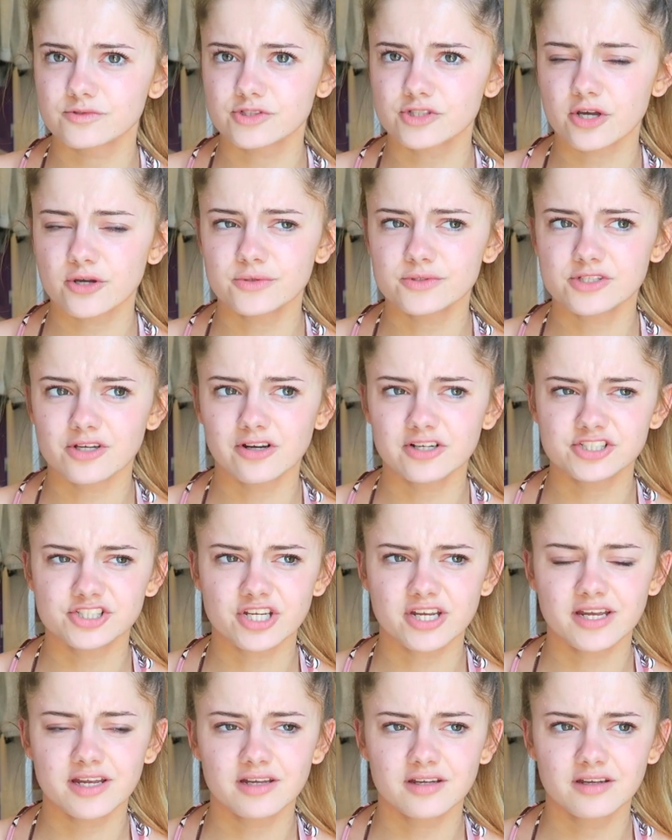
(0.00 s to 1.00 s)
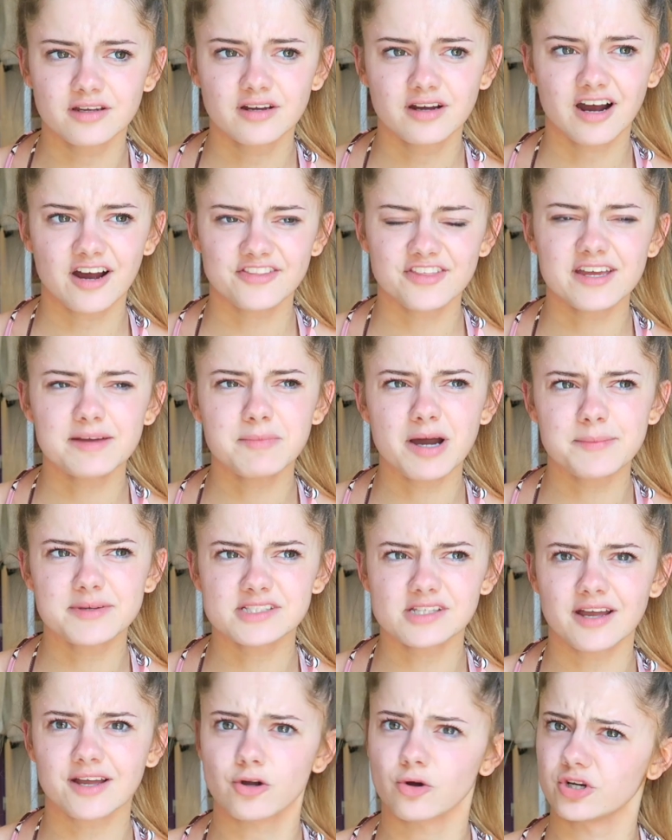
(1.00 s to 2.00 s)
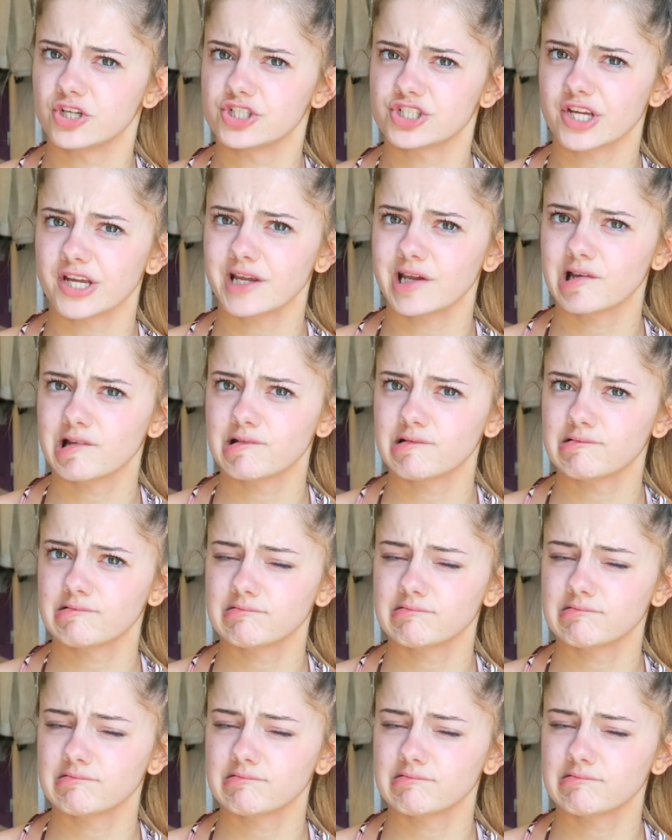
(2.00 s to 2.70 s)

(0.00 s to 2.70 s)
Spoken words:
sociology. I think it might be psychology.